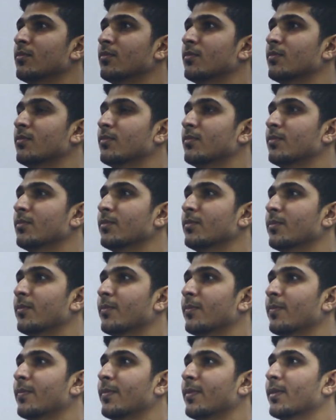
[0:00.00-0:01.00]

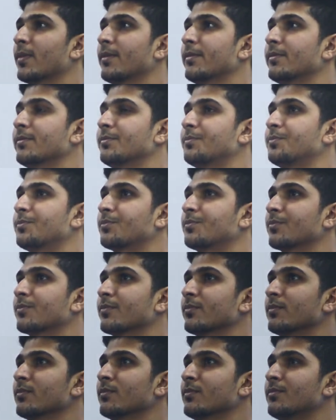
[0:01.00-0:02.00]

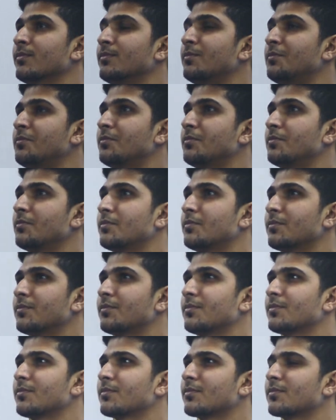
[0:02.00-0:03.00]

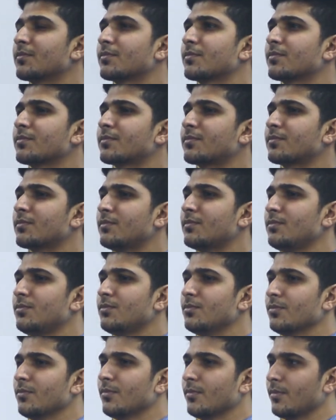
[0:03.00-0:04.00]

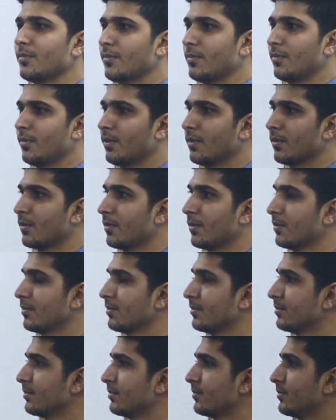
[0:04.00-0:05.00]

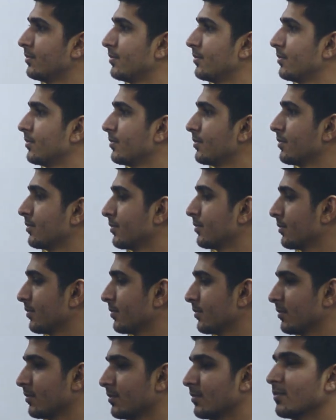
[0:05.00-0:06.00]

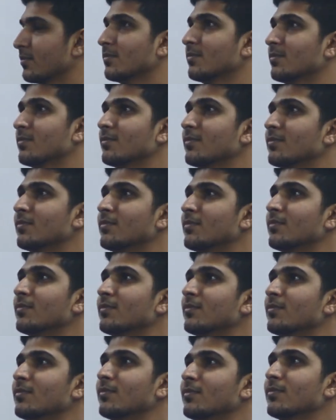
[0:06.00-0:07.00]

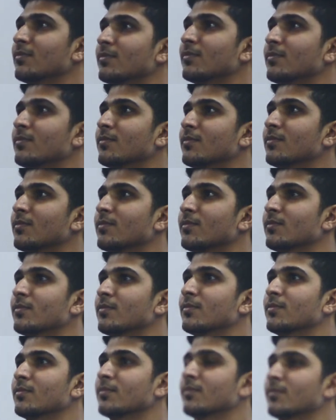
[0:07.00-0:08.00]
(silent)